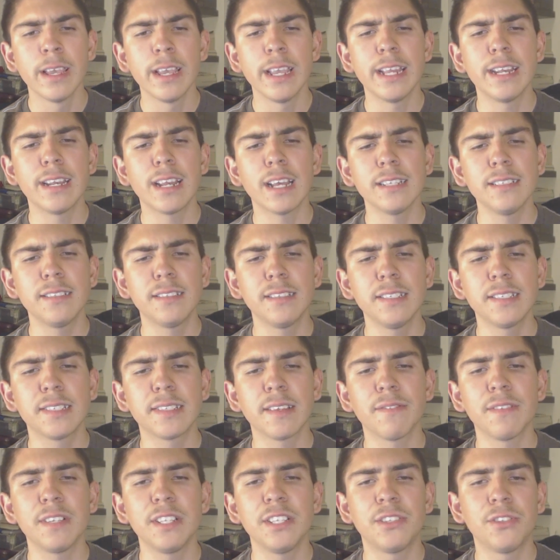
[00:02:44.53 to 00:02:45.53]
In
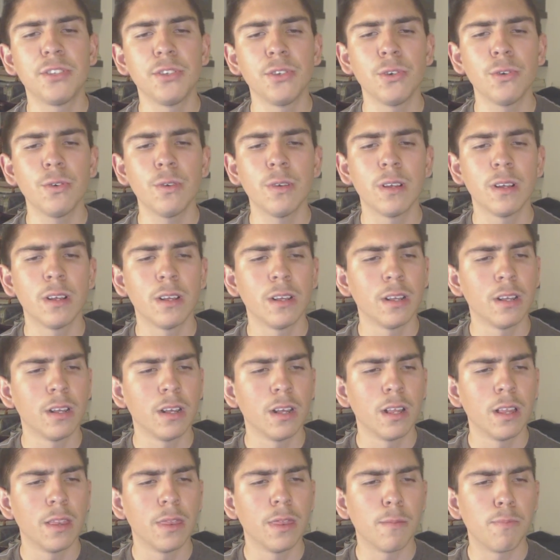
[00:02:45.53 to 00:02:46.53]
1972,
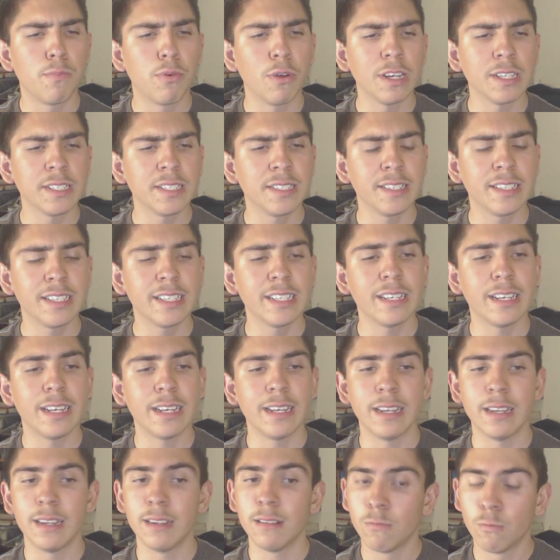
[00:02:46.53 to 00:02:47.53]
the President
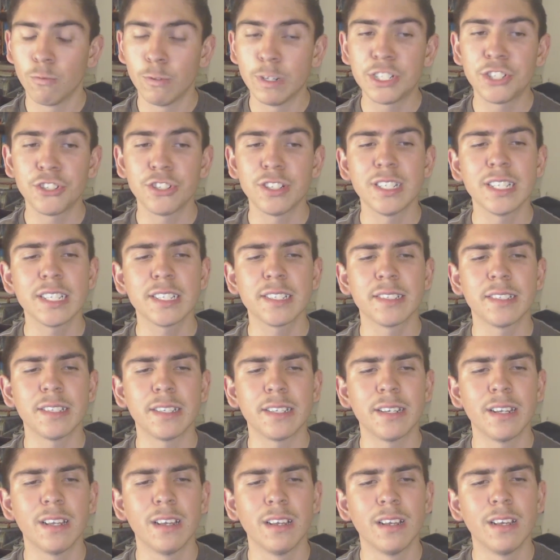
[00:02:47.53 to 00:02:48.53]
Richard
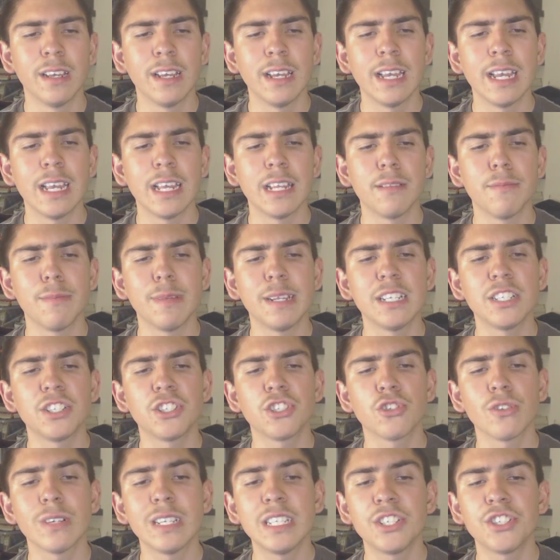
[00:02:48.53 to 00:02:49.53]
Nixon
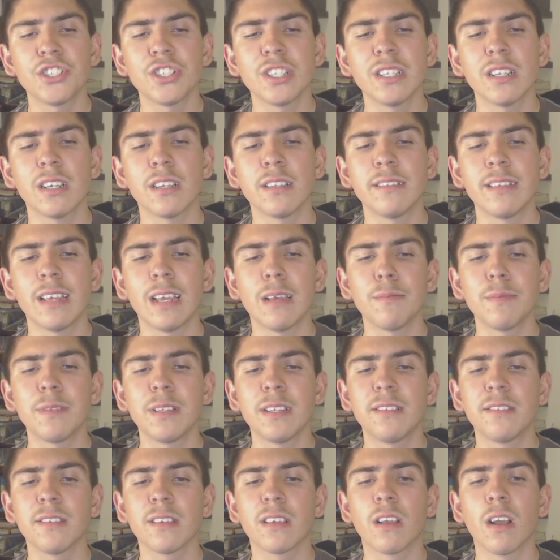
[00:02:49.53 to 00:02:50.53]
administration
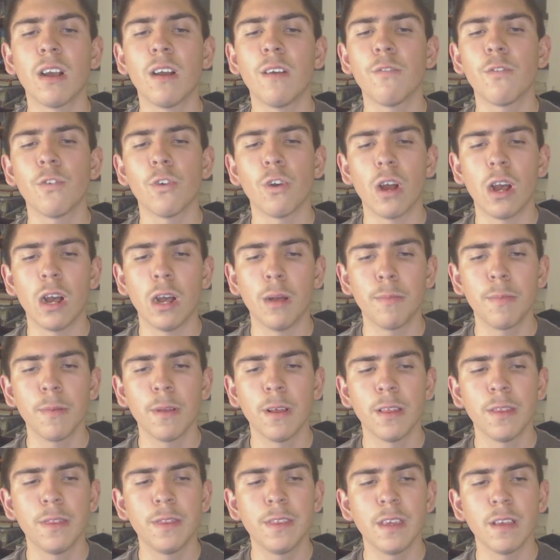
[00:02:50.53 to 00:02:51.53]
attempted to cover up
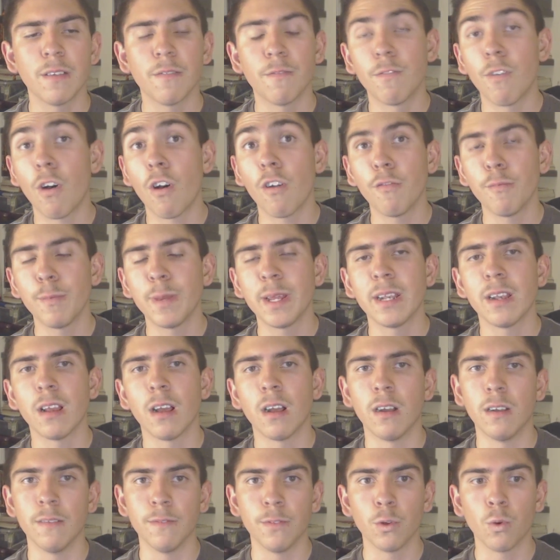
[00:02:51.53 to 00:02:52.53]
the involvement
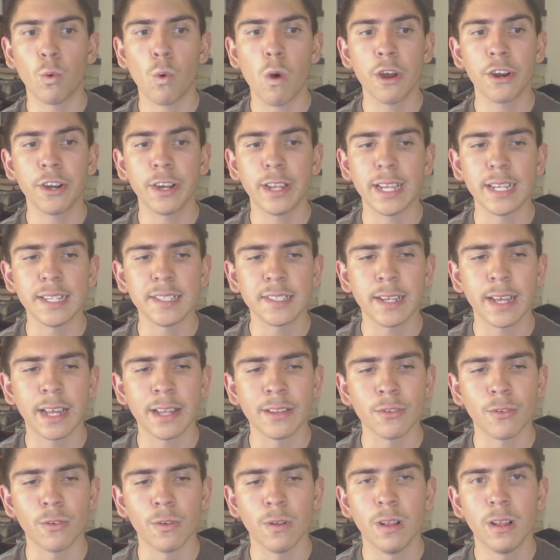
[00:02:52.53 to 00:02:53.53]
of the Watergate
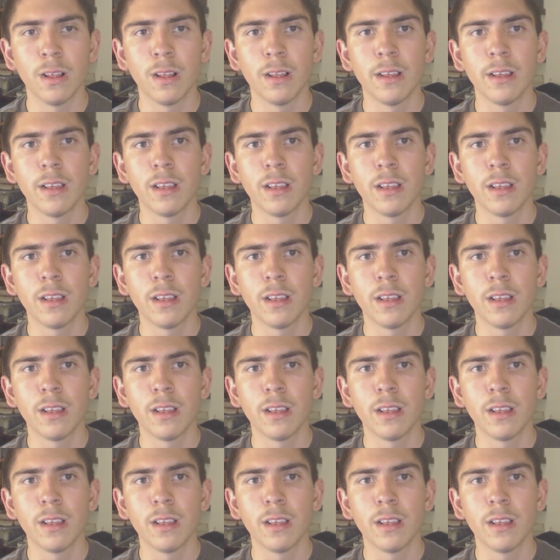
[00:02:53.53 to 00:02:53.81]
scandal.